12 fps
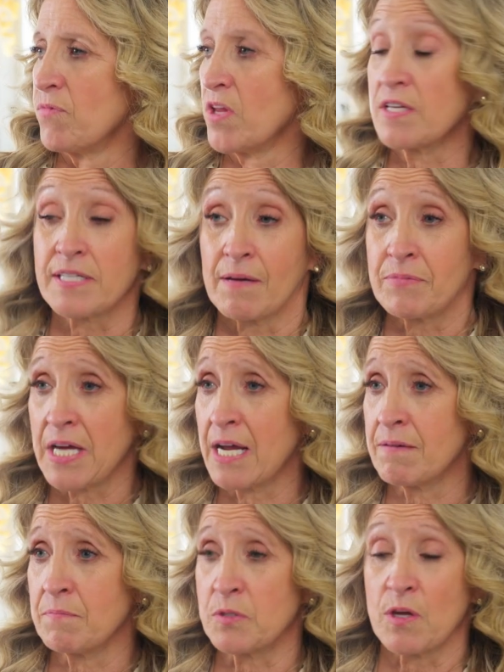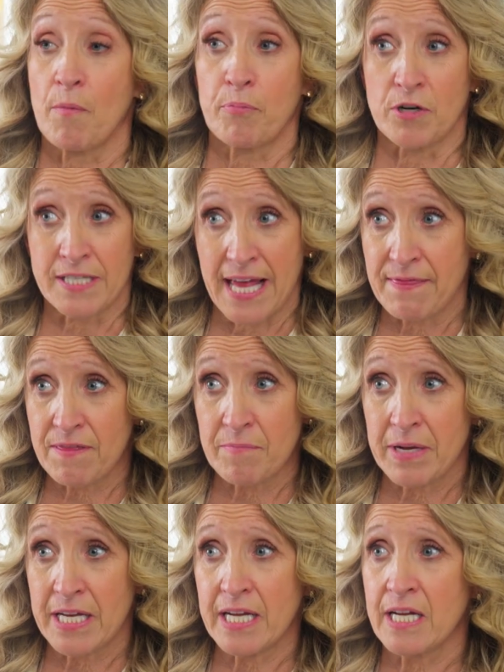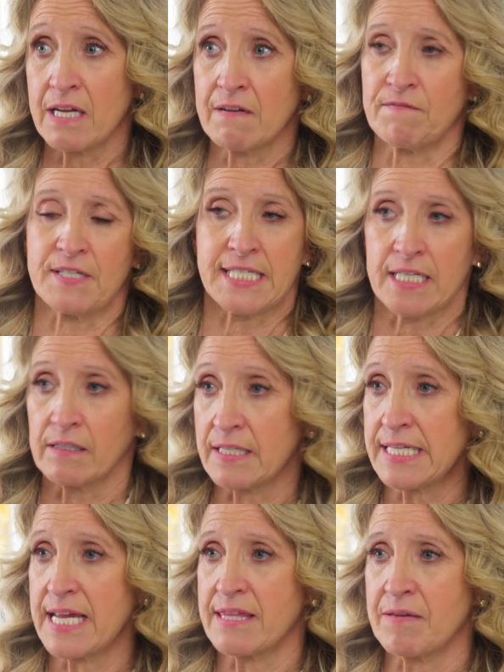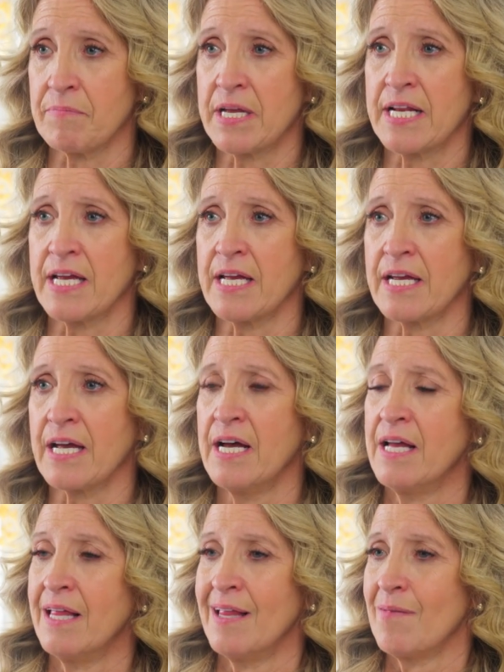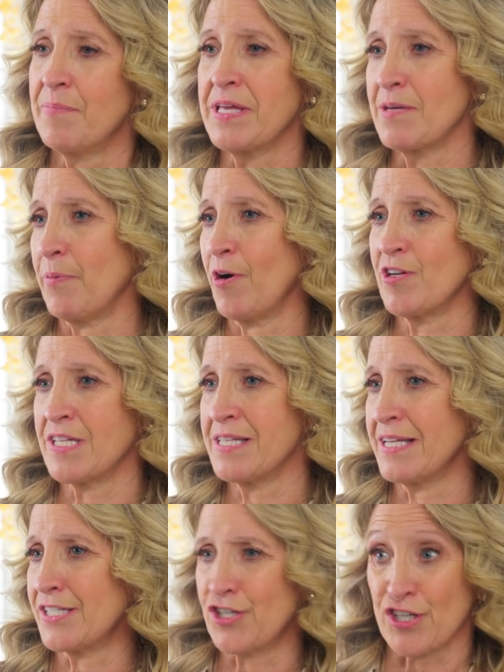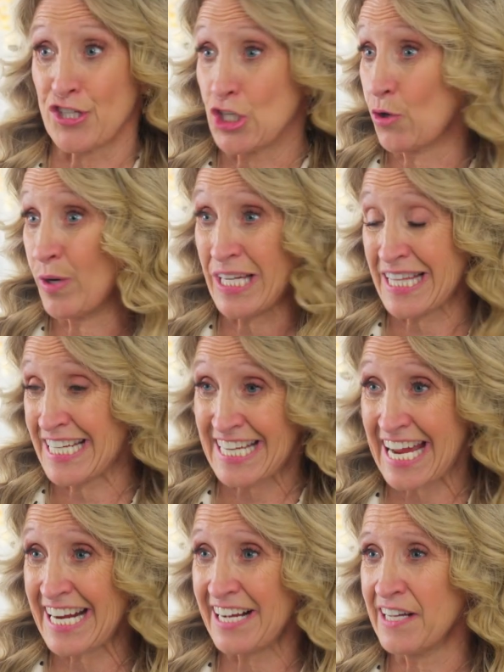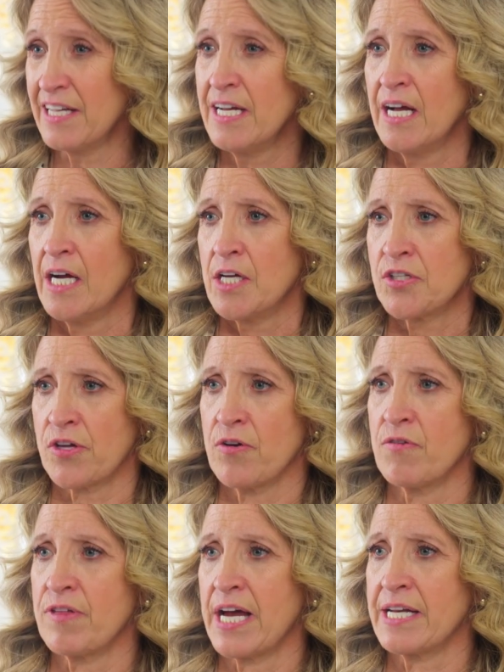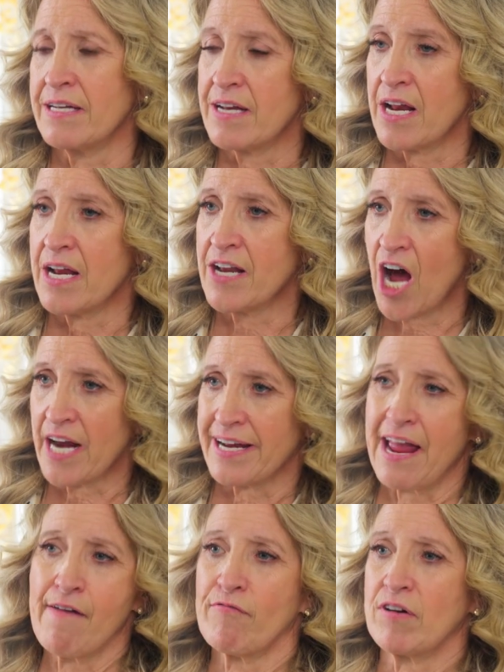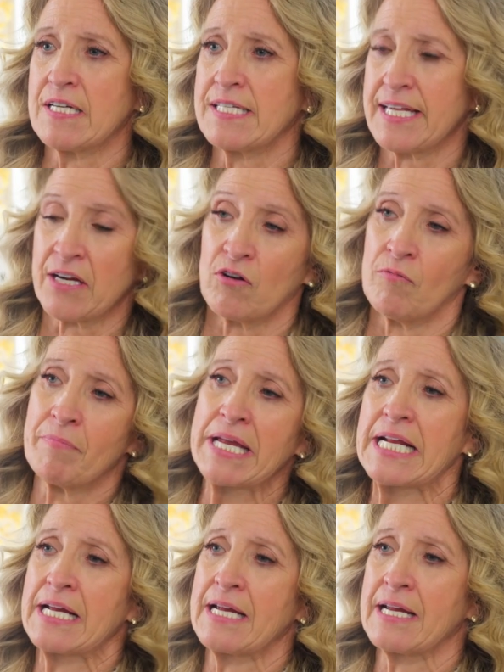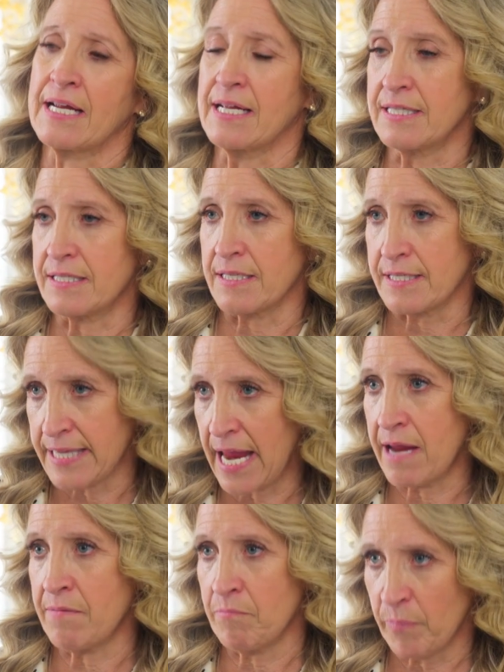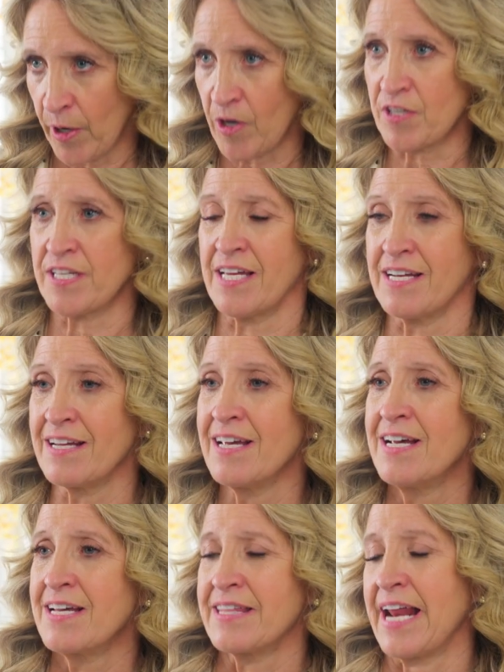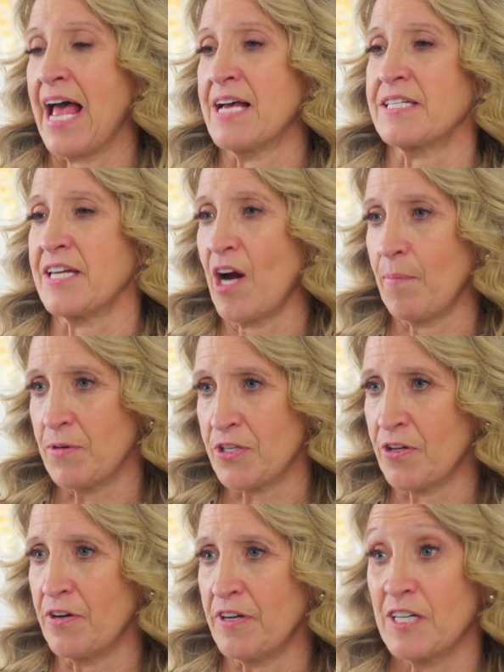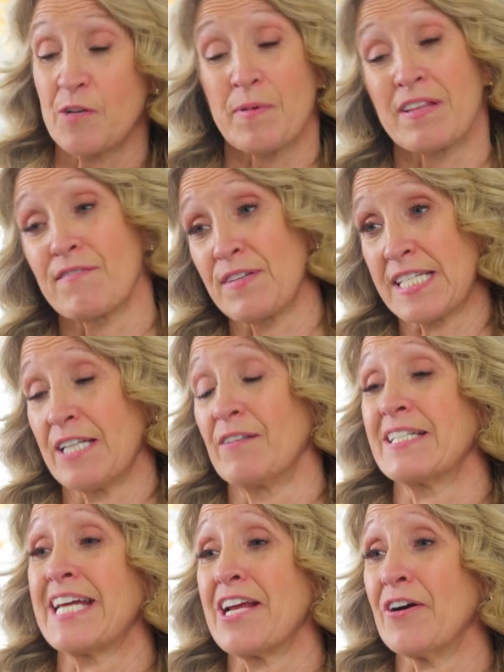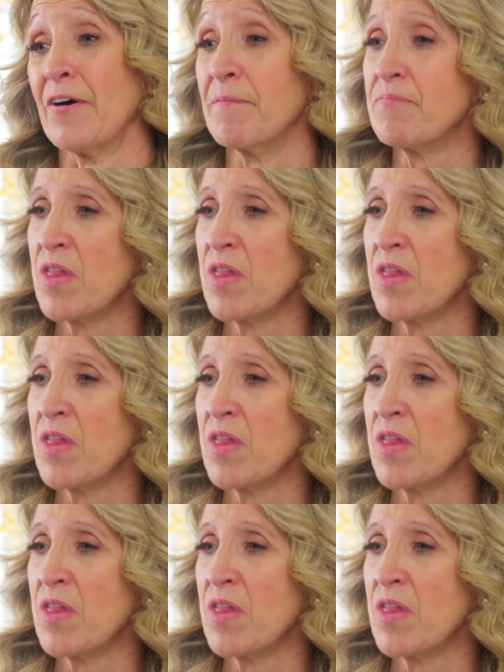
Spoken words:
sometimes present the meeting, facilitate the meeting, be the person that's just doing the data, so that not every single meeting, it's the same person that has the opportunity to be the facilitator.